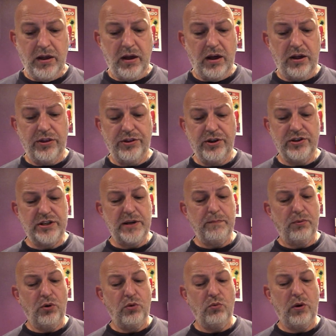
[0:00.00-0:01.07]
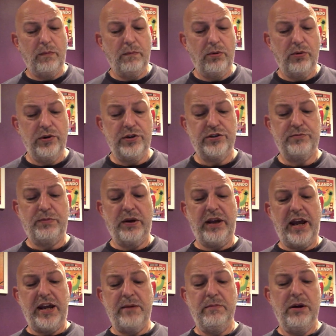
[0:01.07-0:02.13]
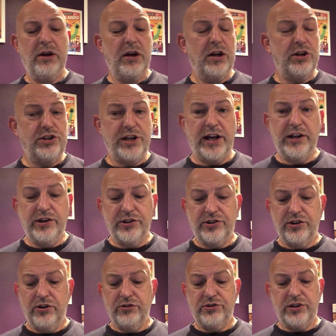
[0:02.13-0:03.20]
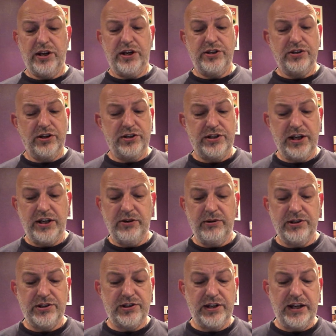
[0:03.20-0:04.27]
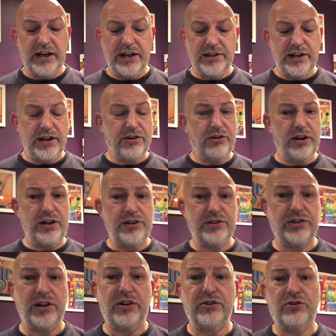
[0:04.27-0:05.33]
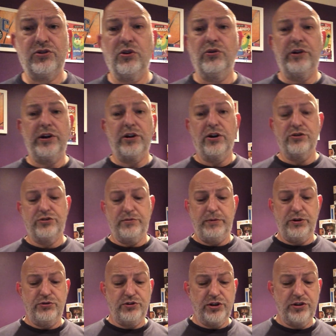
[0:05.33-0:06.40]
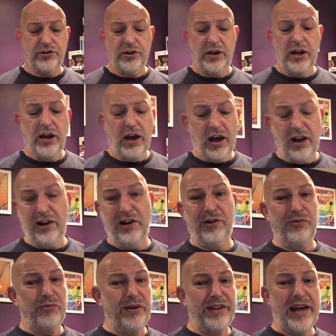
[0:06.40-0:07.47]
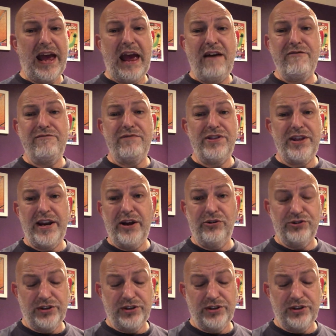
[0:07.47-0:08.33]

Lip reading: At 13.1 points per game, Jalen Suggs is continuing to see his increased scoring contributions, along with everything else